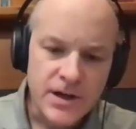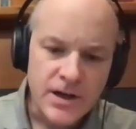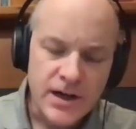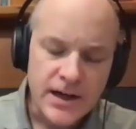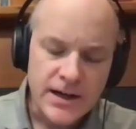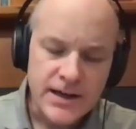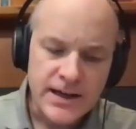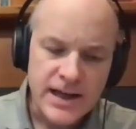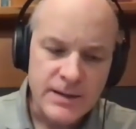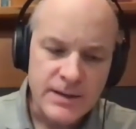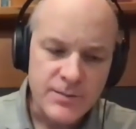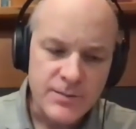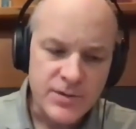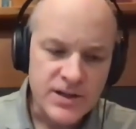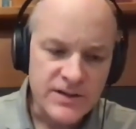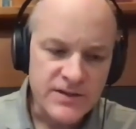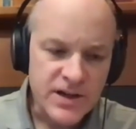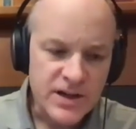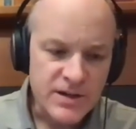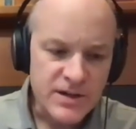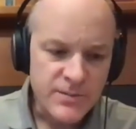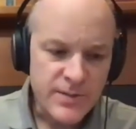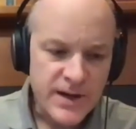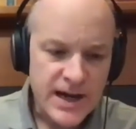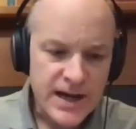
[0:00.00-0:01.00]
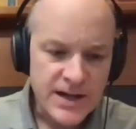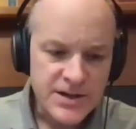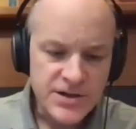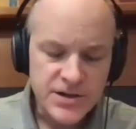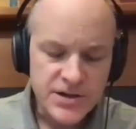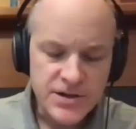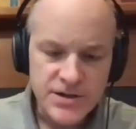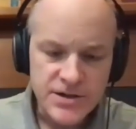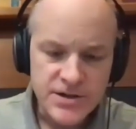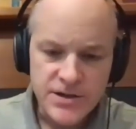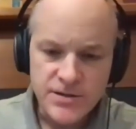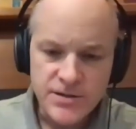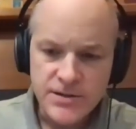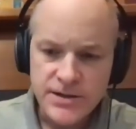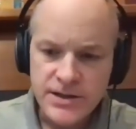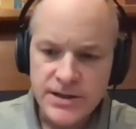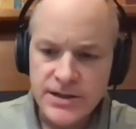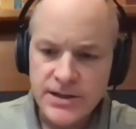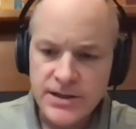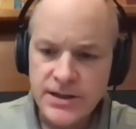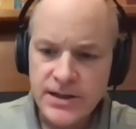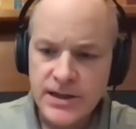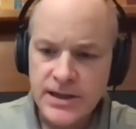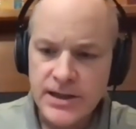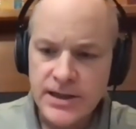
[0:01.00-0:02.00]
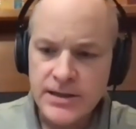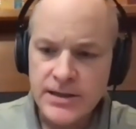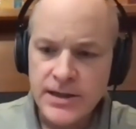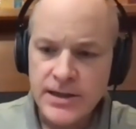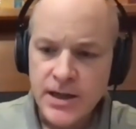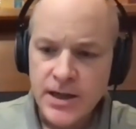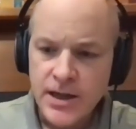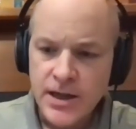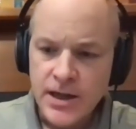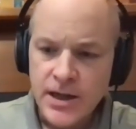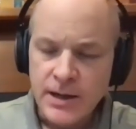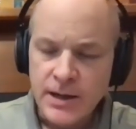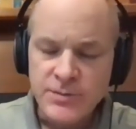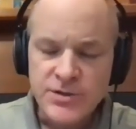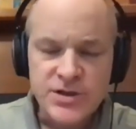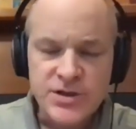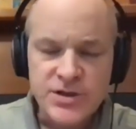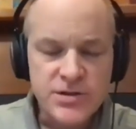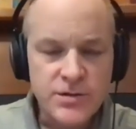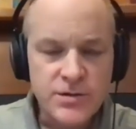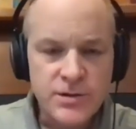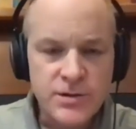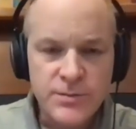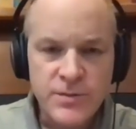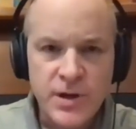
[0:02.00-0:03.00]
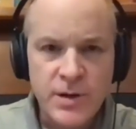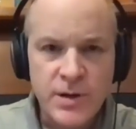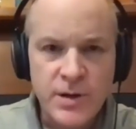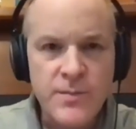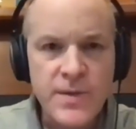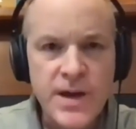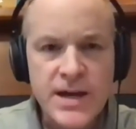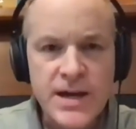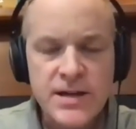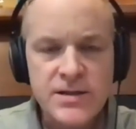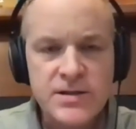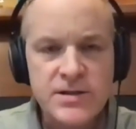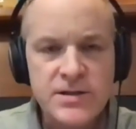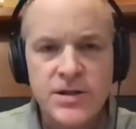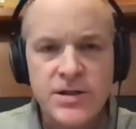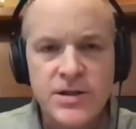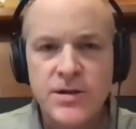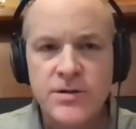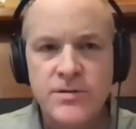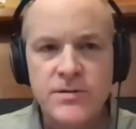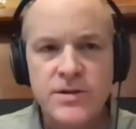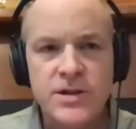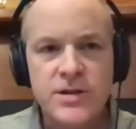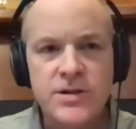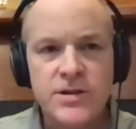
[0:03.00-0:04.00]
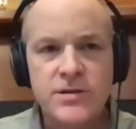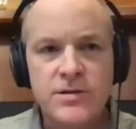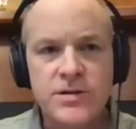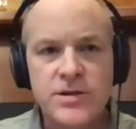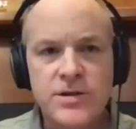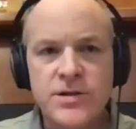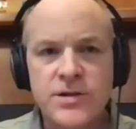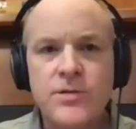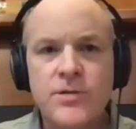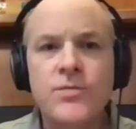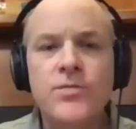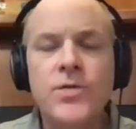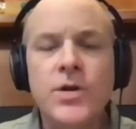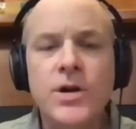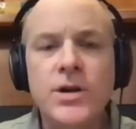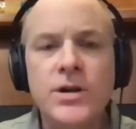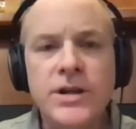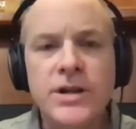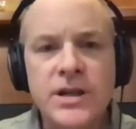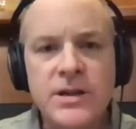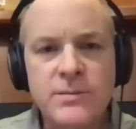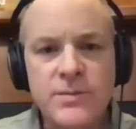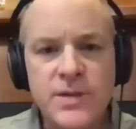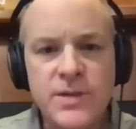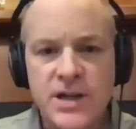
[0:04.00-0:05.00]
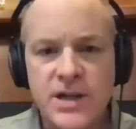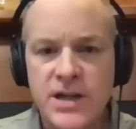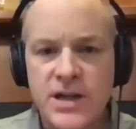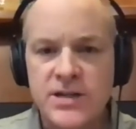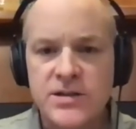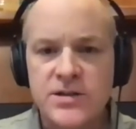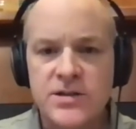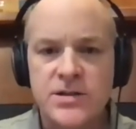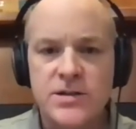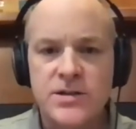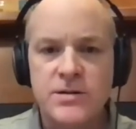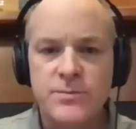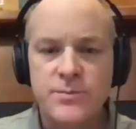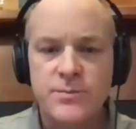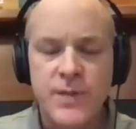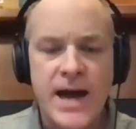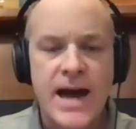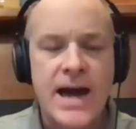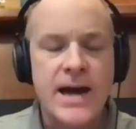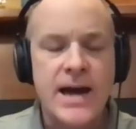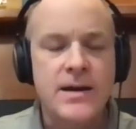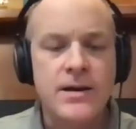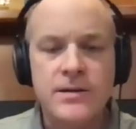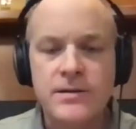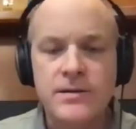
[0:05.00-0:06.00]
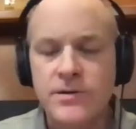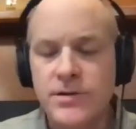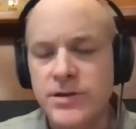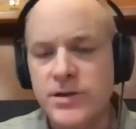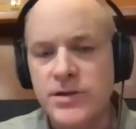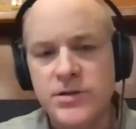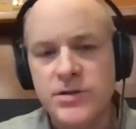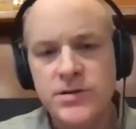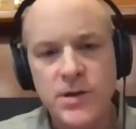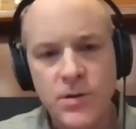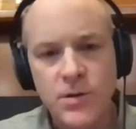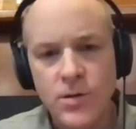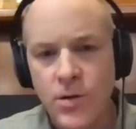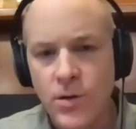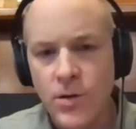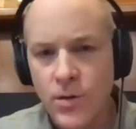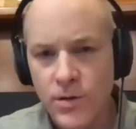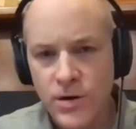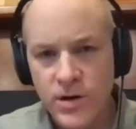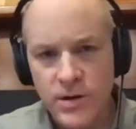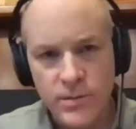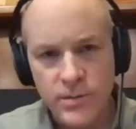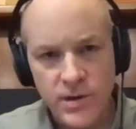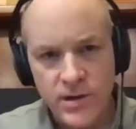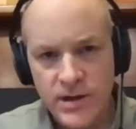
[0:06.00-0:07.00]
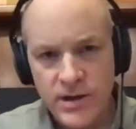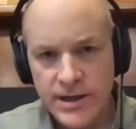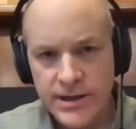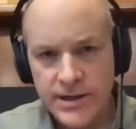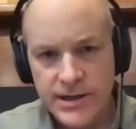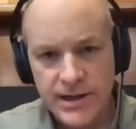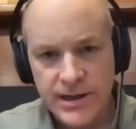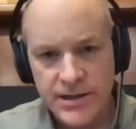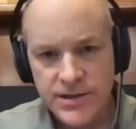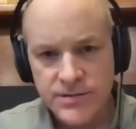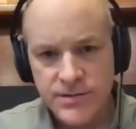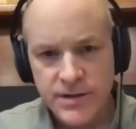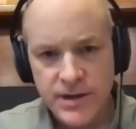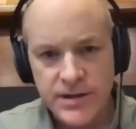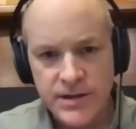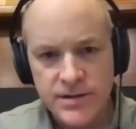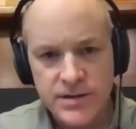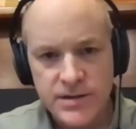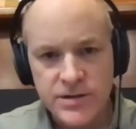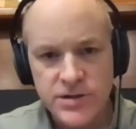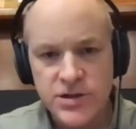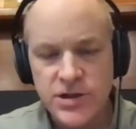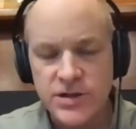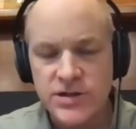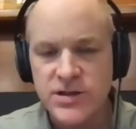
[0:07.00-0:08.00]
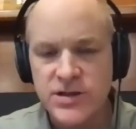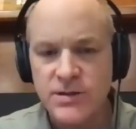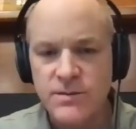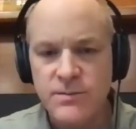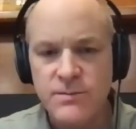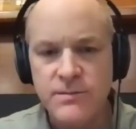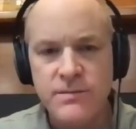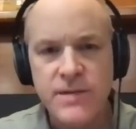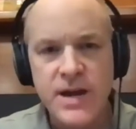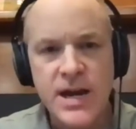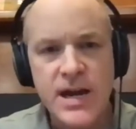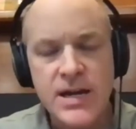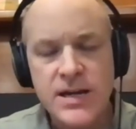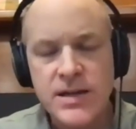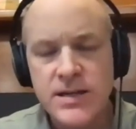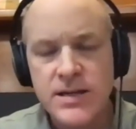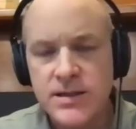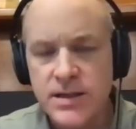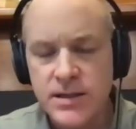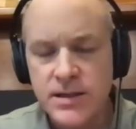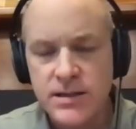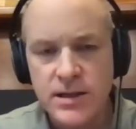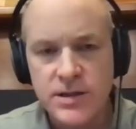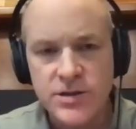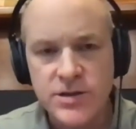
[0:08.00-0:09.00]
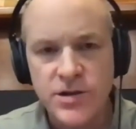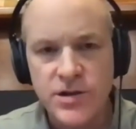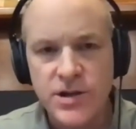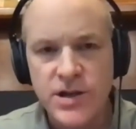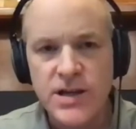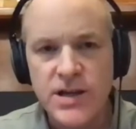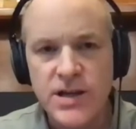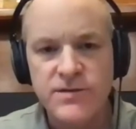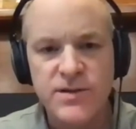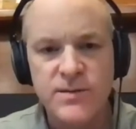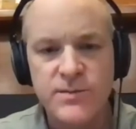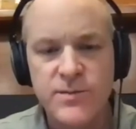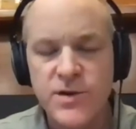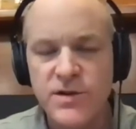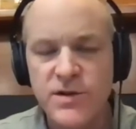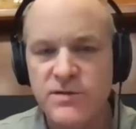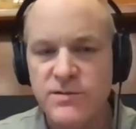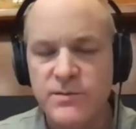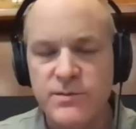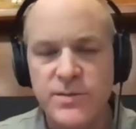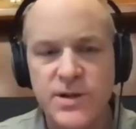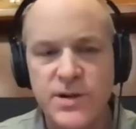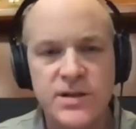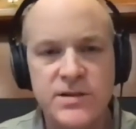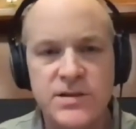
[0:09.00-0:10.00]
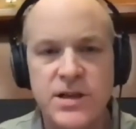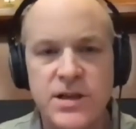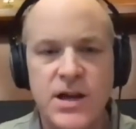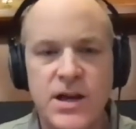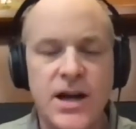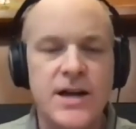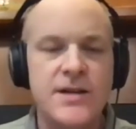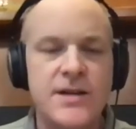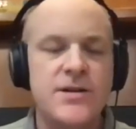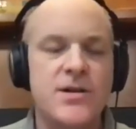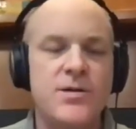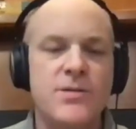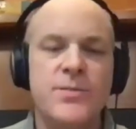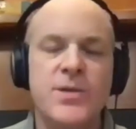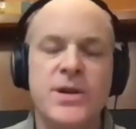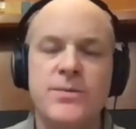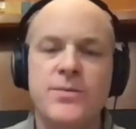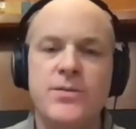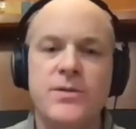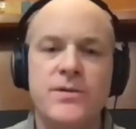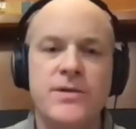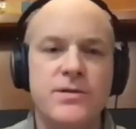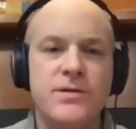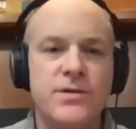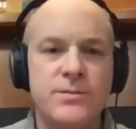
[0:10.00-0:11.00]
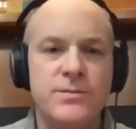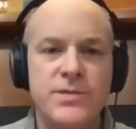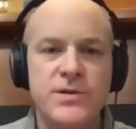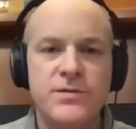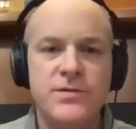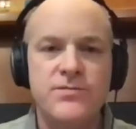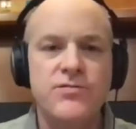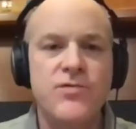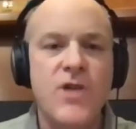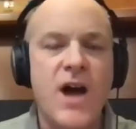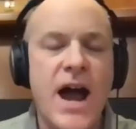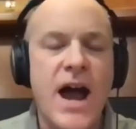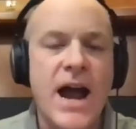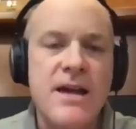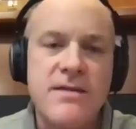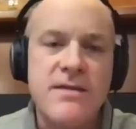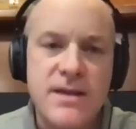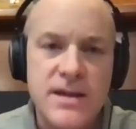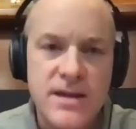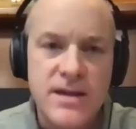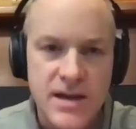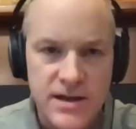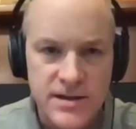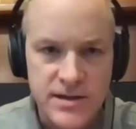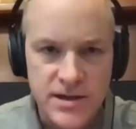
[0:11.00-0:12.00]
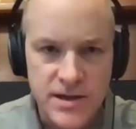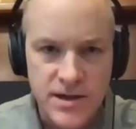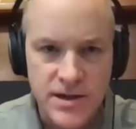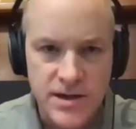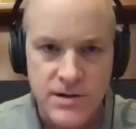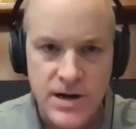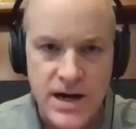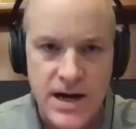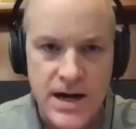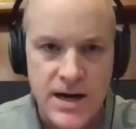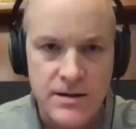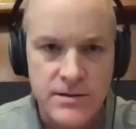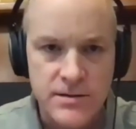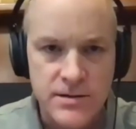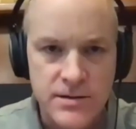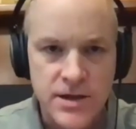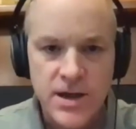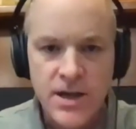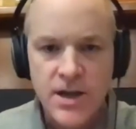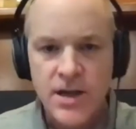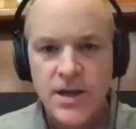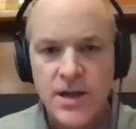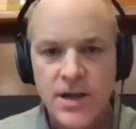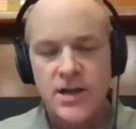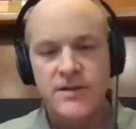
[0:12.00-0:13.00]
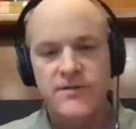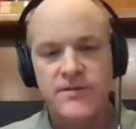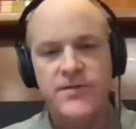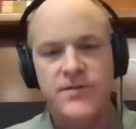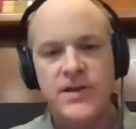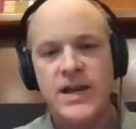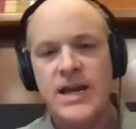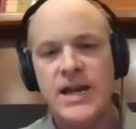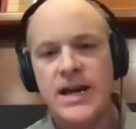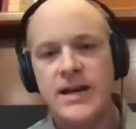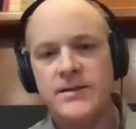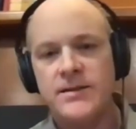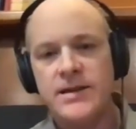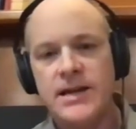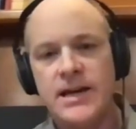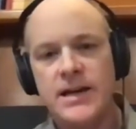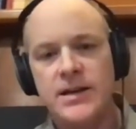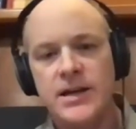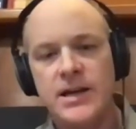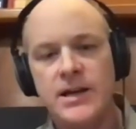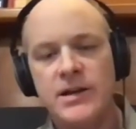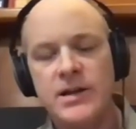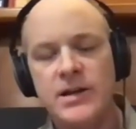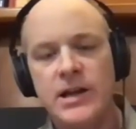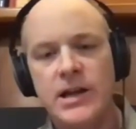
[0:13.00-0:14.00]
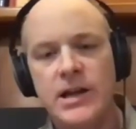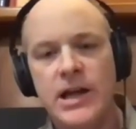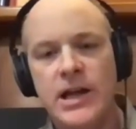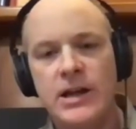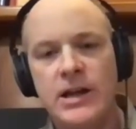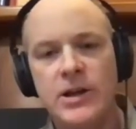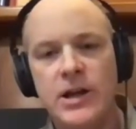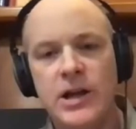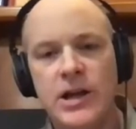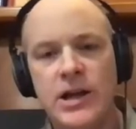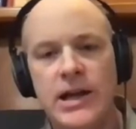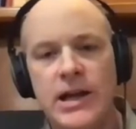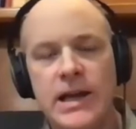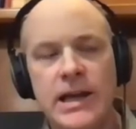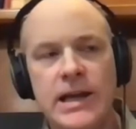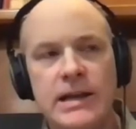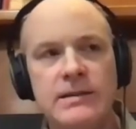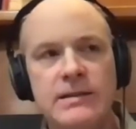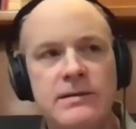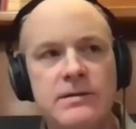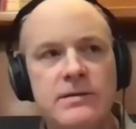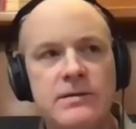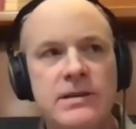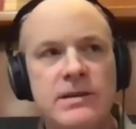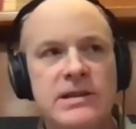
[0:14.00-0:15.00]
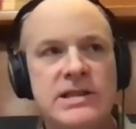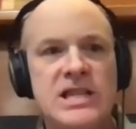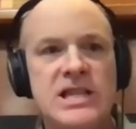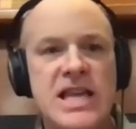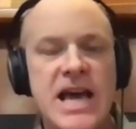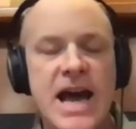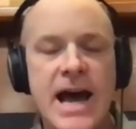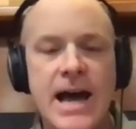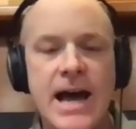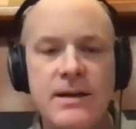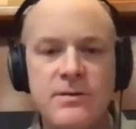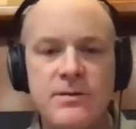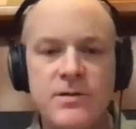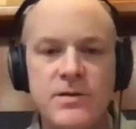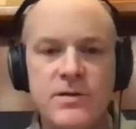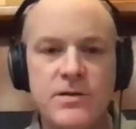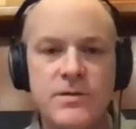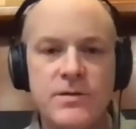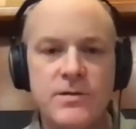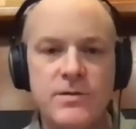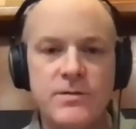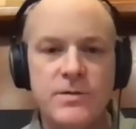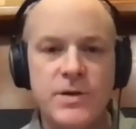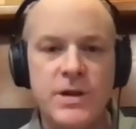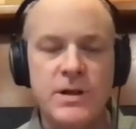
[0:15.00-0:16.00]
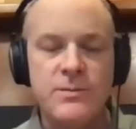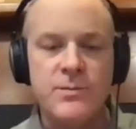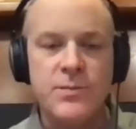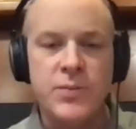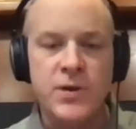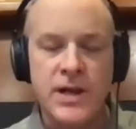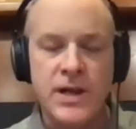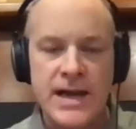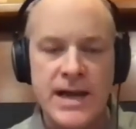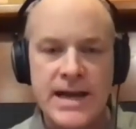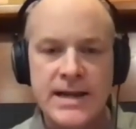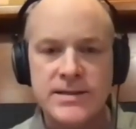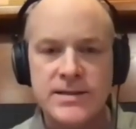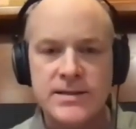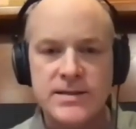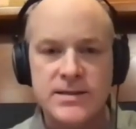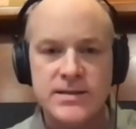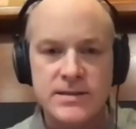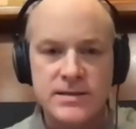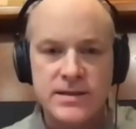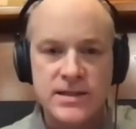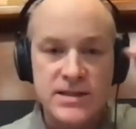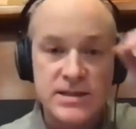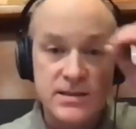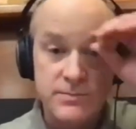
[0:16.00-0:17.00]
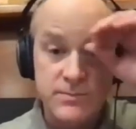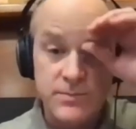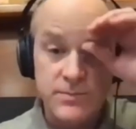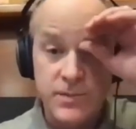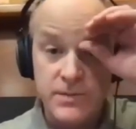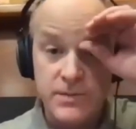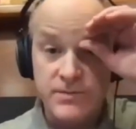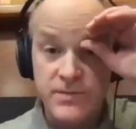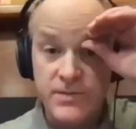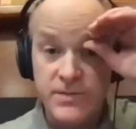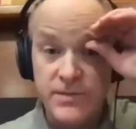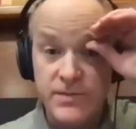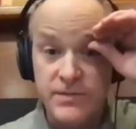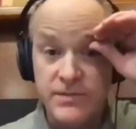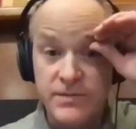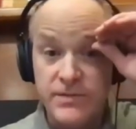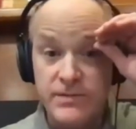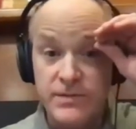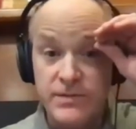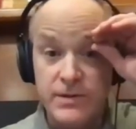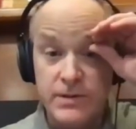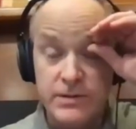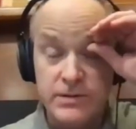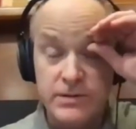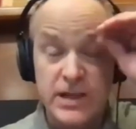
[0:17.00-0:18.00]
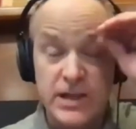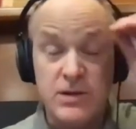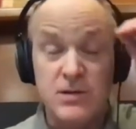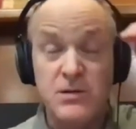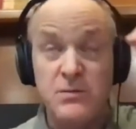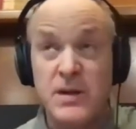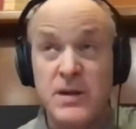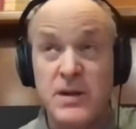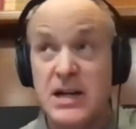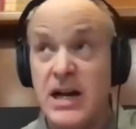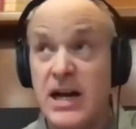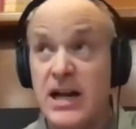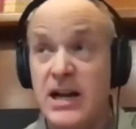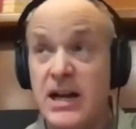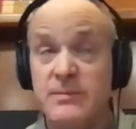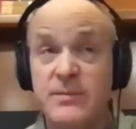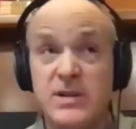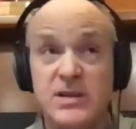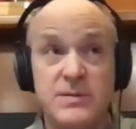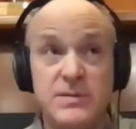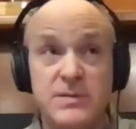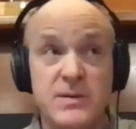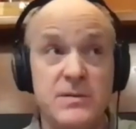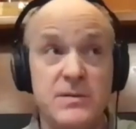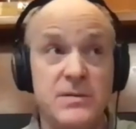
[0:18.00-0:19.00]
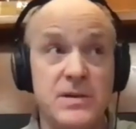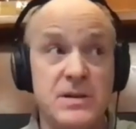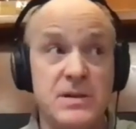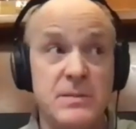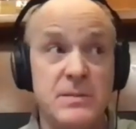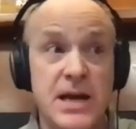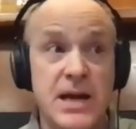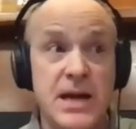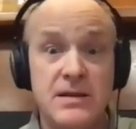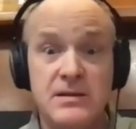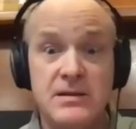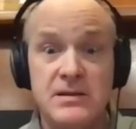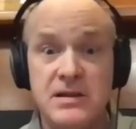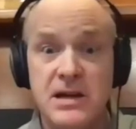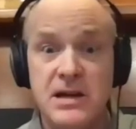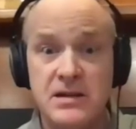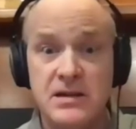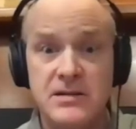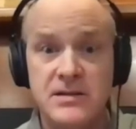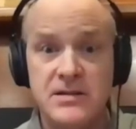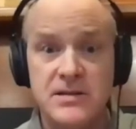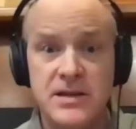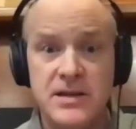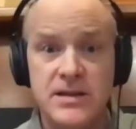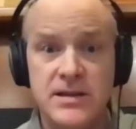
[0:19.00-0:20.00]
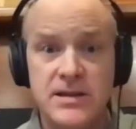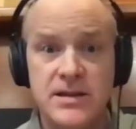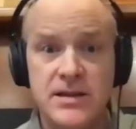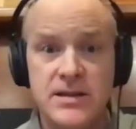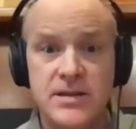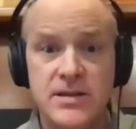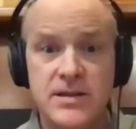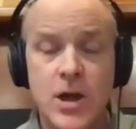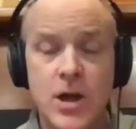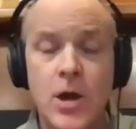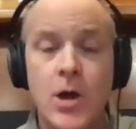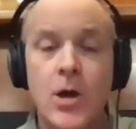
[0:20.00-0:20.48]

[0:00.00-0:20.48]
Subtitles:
I can't believe how bad you're doing. And I'm just so amazed, that you're still working because your back, it looks so horrible on x-rays. It's just amazing that you're even moving, because I know people that would be writhing on the ground if they had that. And that implants this, it's like, oh my God, I must be really bad. The doctor's like this.